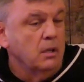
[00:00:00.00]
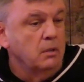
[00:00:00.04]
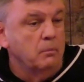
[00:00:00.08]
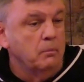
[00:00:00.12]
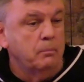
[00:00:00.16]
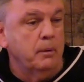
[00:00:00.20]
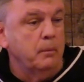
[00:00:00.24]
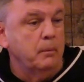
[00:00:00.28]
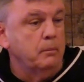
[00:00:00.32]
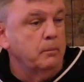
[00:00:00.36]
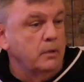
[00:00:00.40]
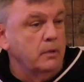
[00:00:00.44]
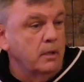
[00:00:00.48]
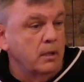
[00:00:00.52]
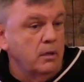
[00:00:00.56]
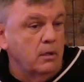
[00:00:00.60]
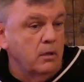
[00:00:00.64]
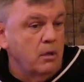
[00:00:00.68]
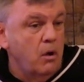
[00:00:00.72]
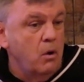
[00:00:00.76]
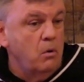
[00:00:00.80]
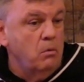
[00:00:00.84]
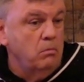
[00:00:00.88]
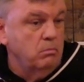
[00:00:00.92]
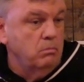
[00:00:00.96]
The people that
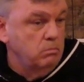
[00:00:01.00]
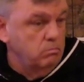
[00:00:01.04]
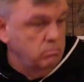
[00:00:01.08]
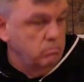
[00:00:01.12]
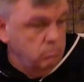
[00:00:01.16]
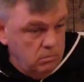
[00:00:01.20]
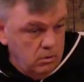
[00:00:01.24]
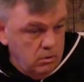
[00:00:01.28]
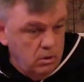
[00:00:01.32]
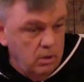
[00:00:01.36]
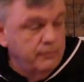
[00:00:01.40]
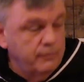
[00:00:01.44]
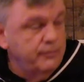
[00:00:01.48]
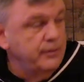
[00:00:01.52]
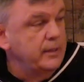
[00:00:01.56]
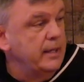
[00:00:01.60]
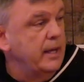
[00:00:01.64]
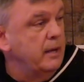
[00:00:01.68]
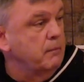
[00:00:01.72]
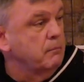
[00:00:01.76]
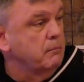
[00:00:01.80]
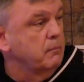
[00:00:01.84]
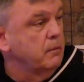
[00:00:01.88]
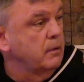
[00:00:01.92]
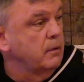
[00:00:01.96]
don't, good for
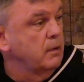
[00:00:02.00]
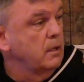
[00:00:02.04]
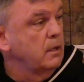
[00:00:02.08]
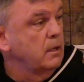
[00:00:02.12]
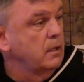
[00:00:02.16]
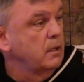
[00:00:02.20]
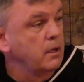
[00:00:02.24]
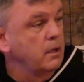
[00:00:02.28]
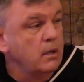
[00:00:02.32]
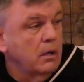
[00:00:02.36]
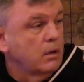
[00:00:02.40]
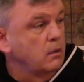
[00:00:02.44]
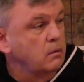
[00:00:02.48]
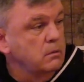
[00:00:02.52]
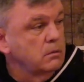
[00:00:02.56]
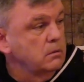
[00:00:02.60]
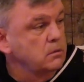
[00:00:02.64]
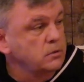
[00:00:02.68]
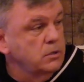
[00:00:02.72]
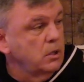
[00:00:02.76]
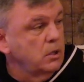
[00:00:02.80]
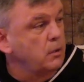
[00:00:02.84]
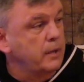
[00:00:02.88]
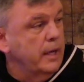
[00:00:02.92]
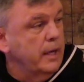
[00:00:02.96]
them. You know,
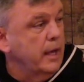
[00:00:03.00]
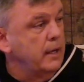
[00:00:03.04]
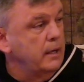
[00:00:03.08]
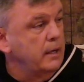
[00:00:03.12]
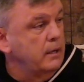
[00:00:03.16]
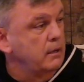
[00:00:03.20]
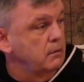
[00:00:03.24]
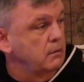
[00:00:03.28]
it's okay.